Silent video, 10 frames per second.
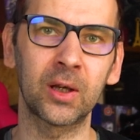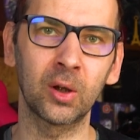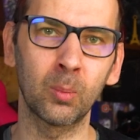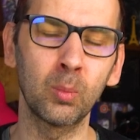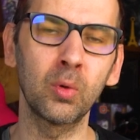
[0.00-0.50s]

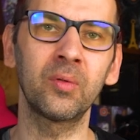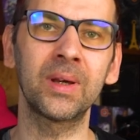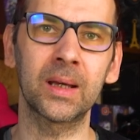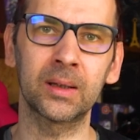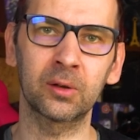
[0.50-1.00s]
and
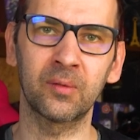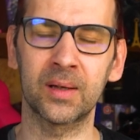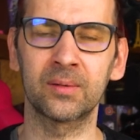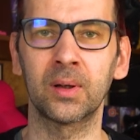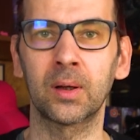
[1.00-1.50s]
moving and
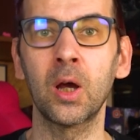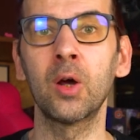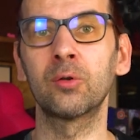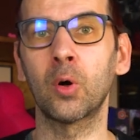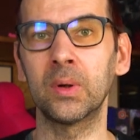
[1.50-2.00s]
advancing.
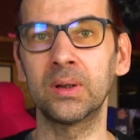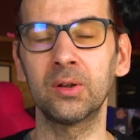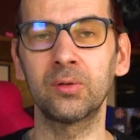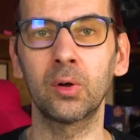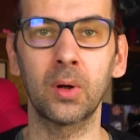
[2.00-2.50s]
So in
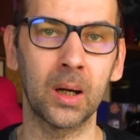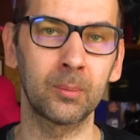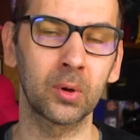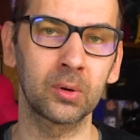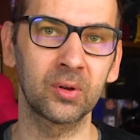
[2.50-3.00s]
this video
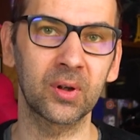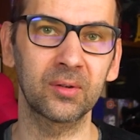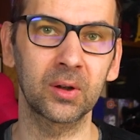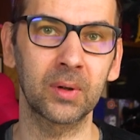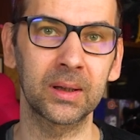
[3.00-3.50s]
I'm
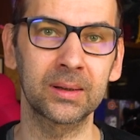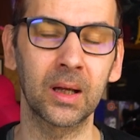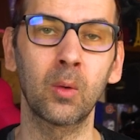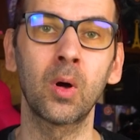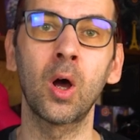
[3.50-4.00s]
discussing right
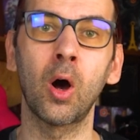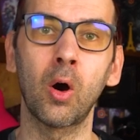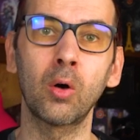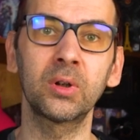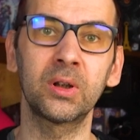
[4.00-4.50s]
now
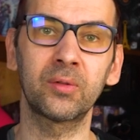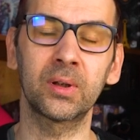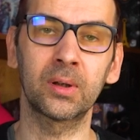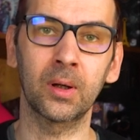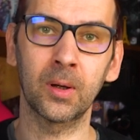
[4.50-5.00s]
all the
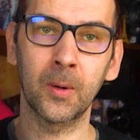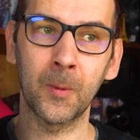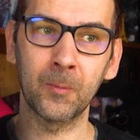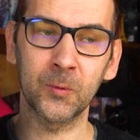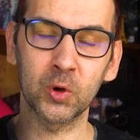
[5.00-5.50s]
different
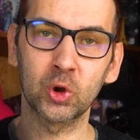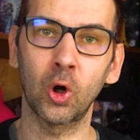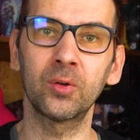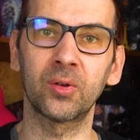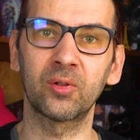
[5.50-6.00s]

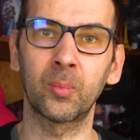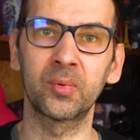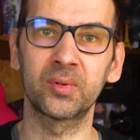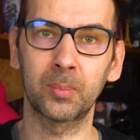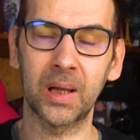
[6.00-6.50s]
choices
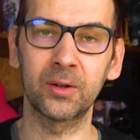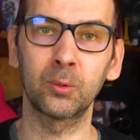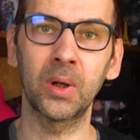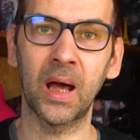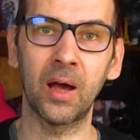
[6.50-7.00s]
players
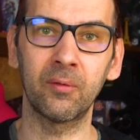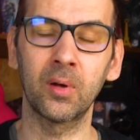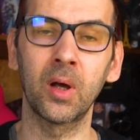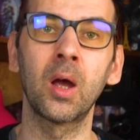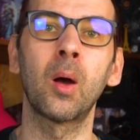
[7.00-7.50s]
will have
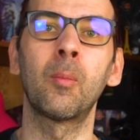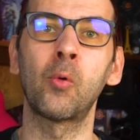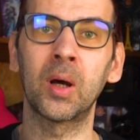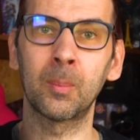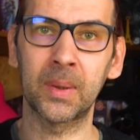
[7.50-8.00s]

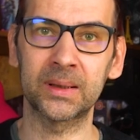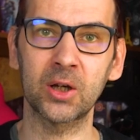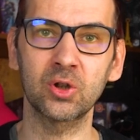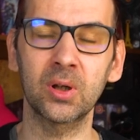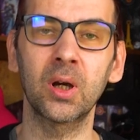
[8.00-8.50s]
while
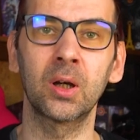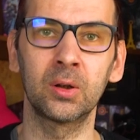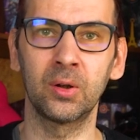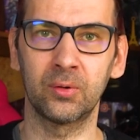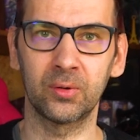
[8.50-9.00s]
managing
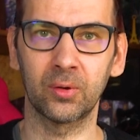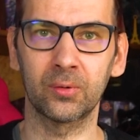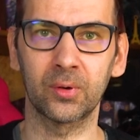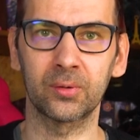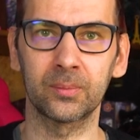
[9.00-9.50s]
these
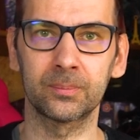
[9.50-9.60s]
resources.